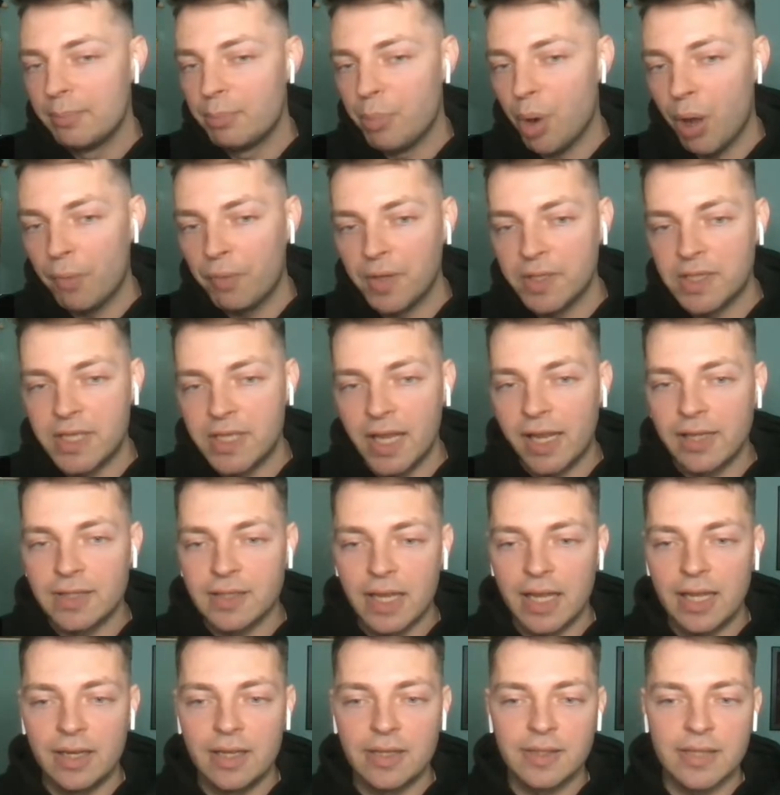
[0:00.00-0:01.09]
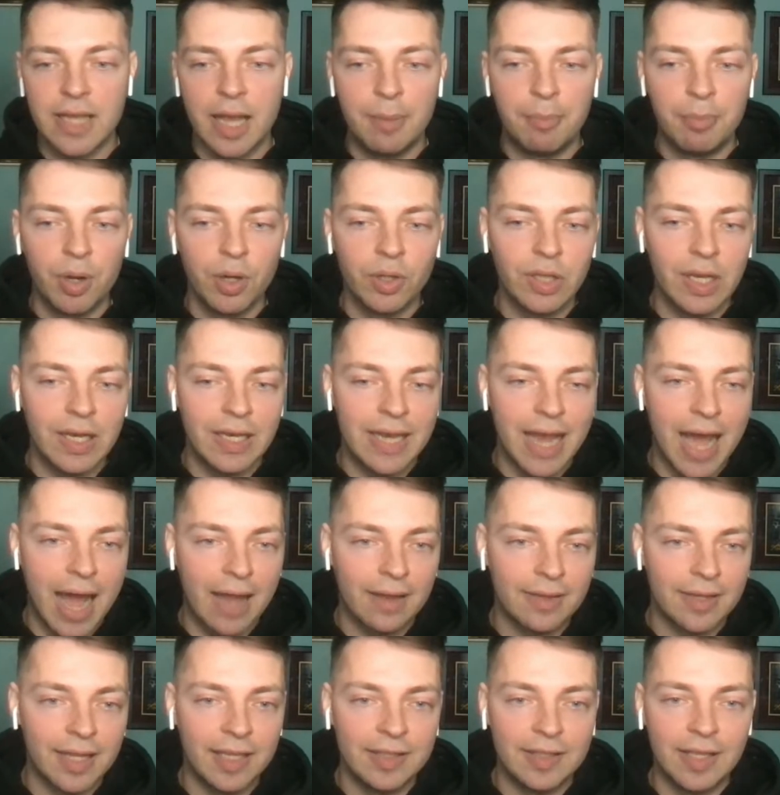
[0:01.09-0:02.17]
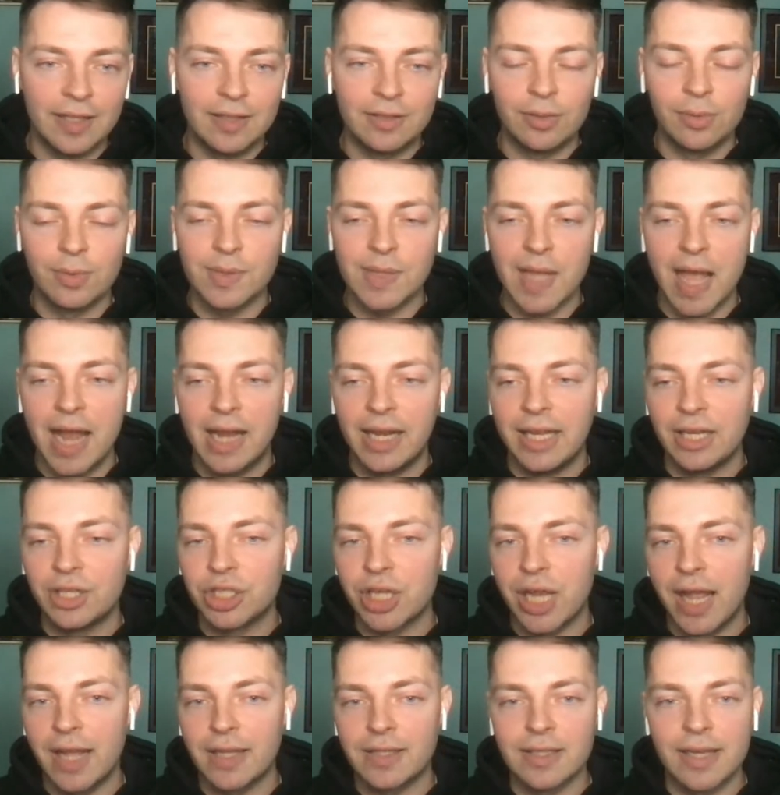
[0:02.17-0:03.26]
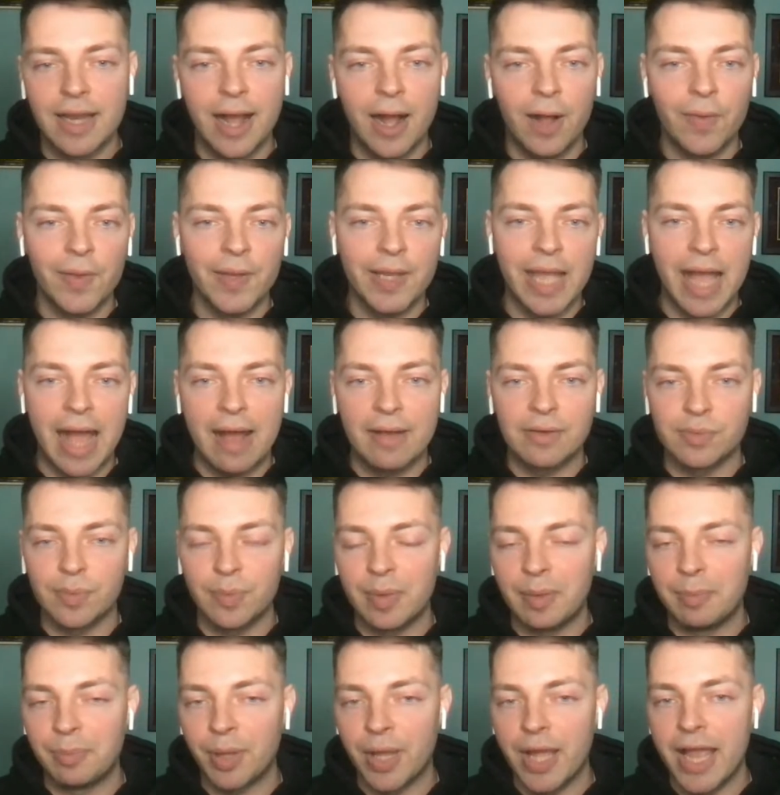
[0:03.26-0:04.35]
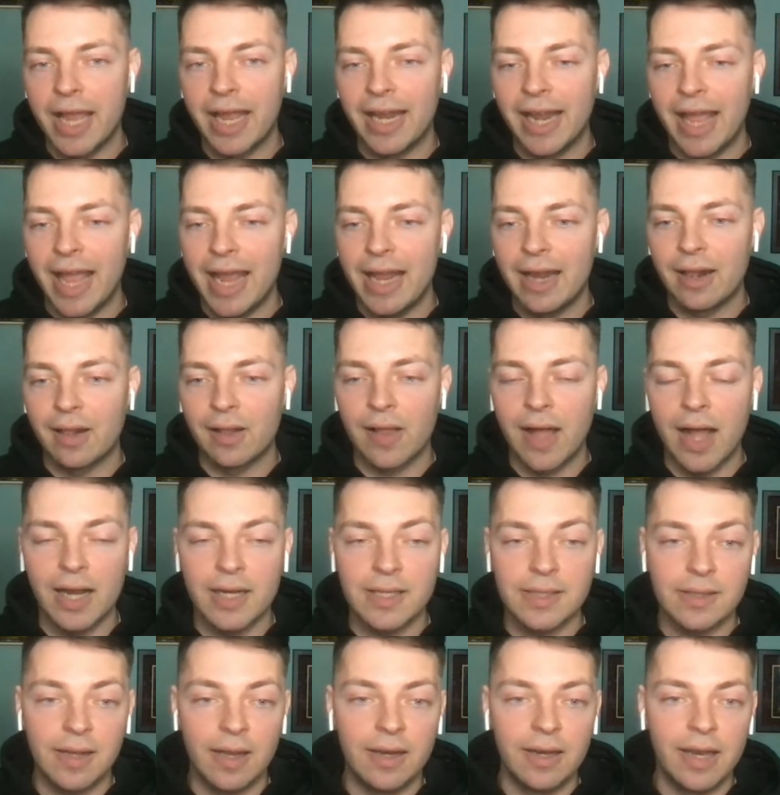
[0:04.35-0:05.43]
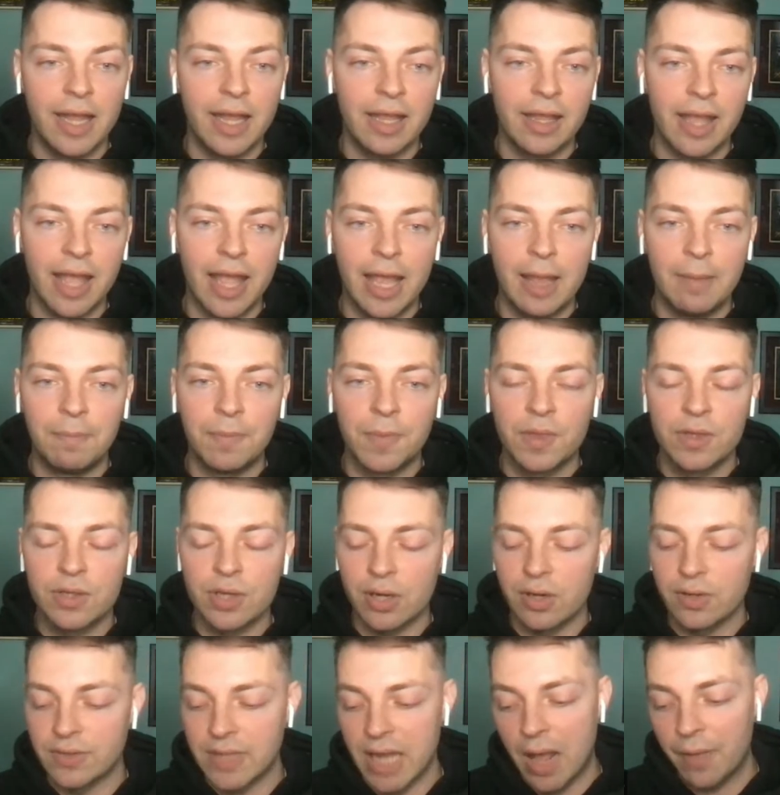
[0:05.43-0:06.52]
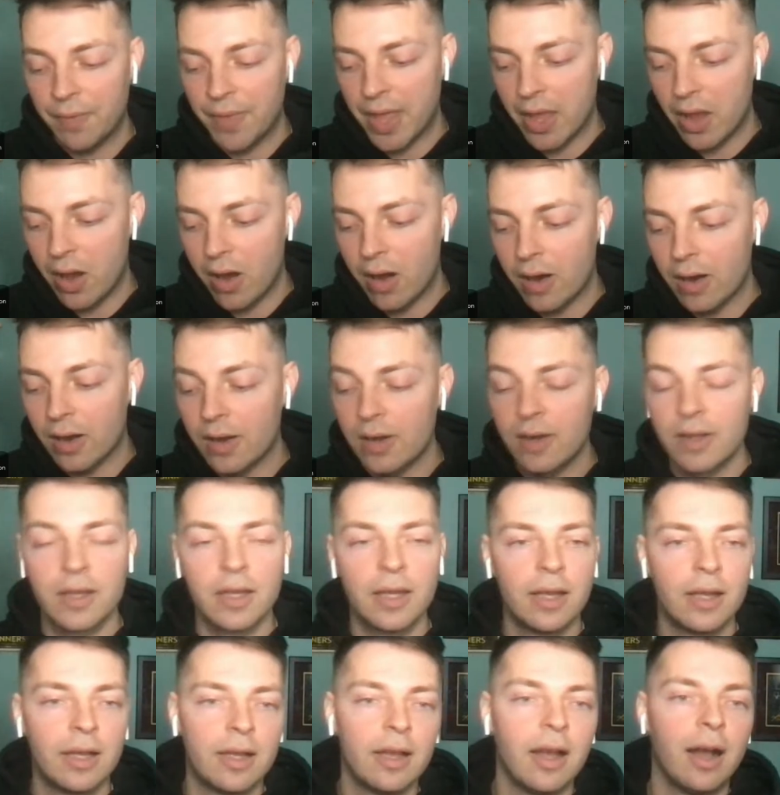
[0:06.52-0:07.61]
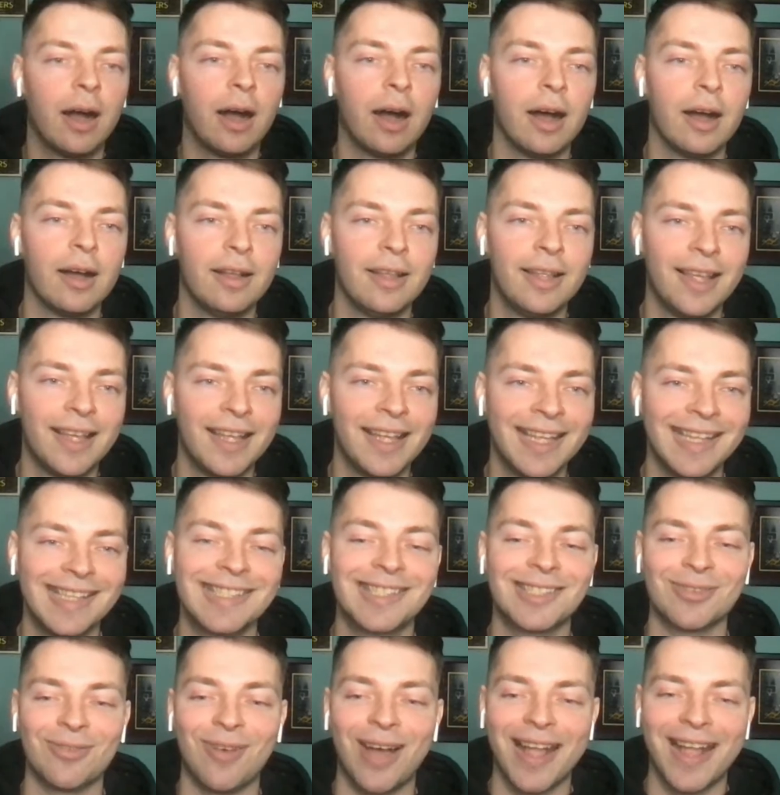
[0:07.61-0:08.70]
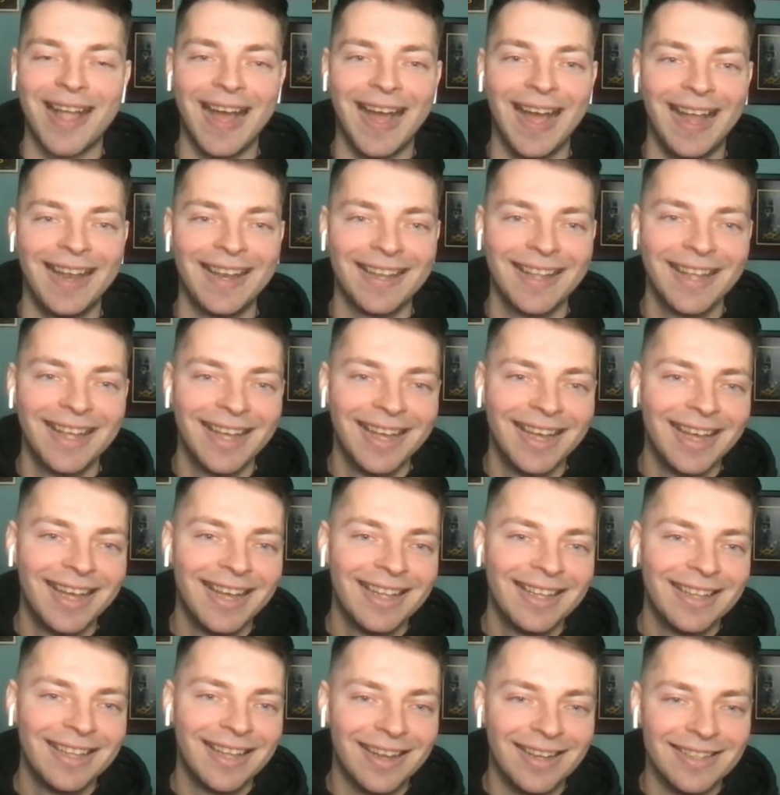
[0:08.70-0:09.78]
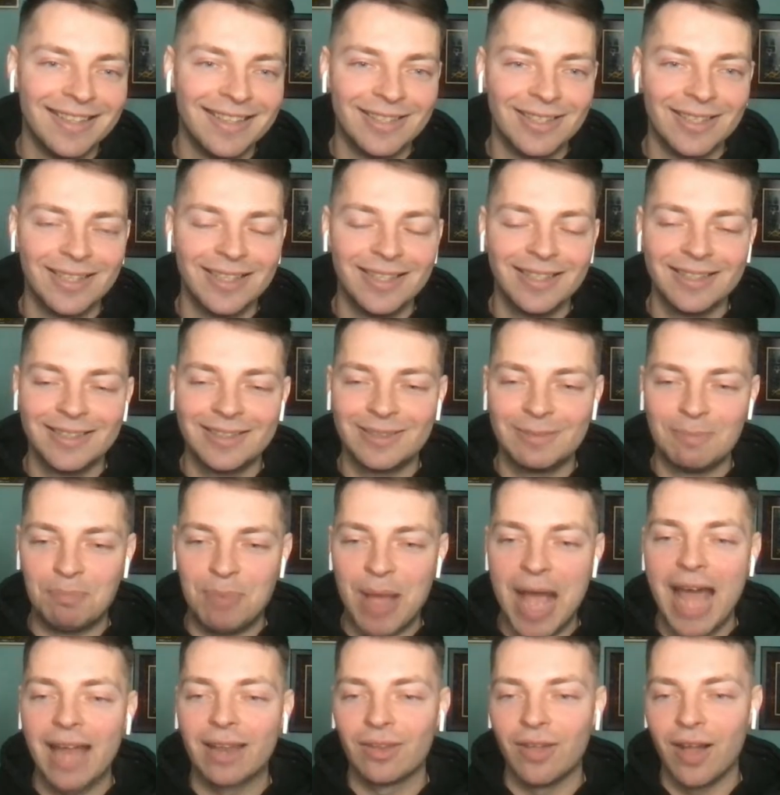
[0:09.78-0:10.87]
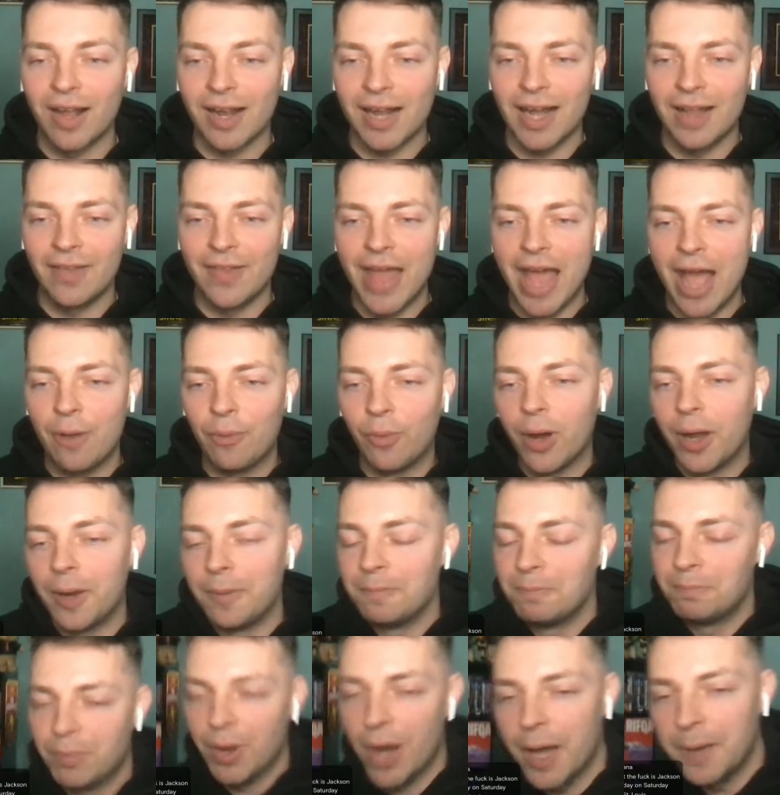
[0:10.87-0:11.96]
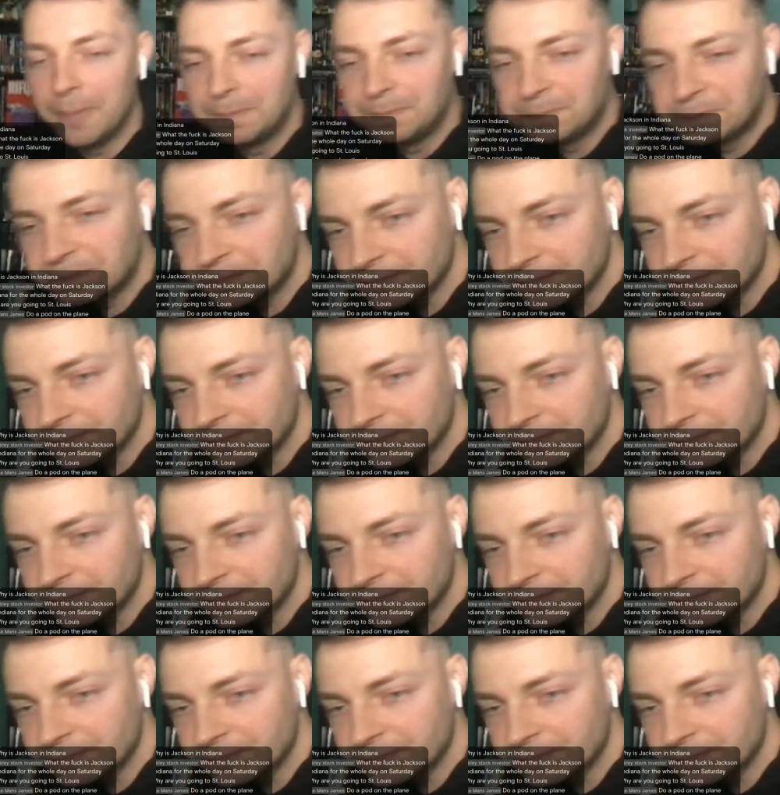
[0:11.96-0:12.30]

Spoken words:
Bought the tickets in December. Did not think that there was any chance in hell the Cavs would be playing an 8 o'clock Sunday game. Turns out they are. So I got the bad luck on that one. But